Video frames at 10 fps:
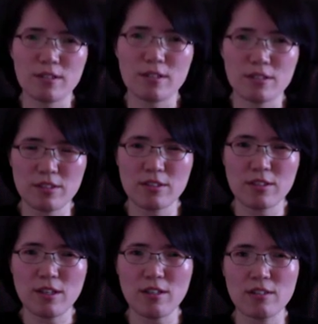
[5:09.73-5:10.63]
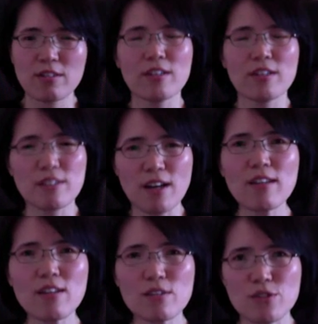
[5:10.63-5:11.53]
digital
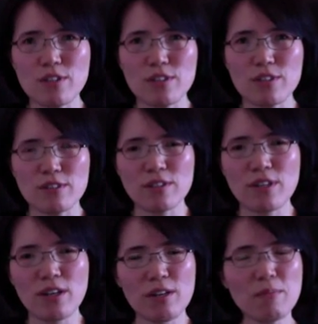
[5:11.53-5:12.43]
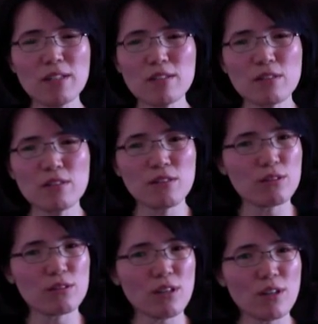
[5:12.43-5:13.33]
technologies. And many
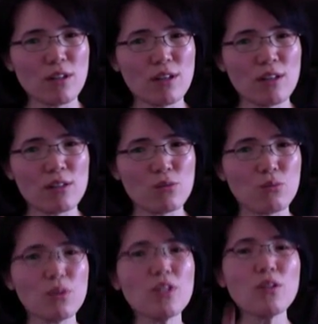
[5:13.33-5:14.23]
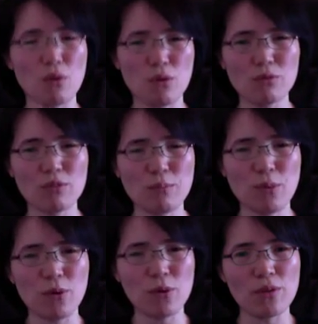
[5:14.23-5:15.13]
studies, as we know,
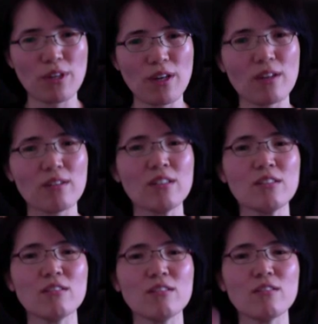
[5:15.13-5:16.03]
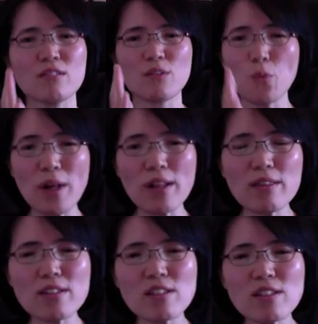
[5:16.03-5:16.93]
report that in
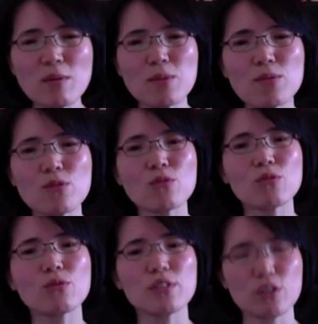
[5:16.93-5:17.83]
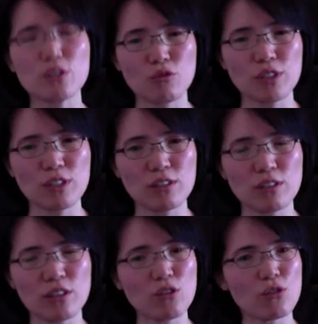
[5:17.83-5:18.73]
wealthy suburban school districts,
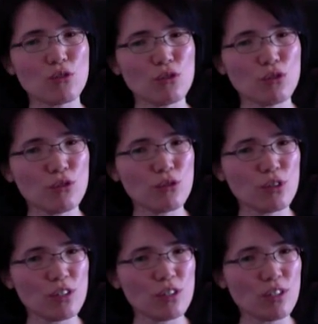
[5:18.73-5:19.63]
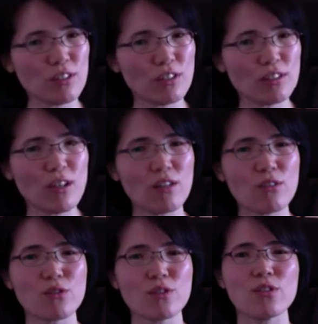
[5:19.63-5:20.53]
teachers use digital
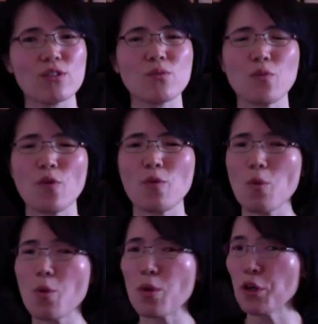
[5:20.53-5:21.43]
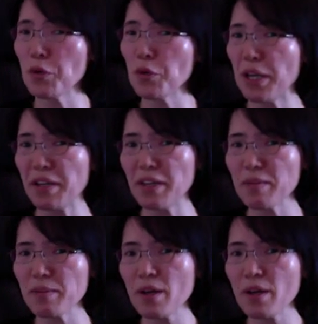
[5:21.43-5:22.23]
technologies for more creative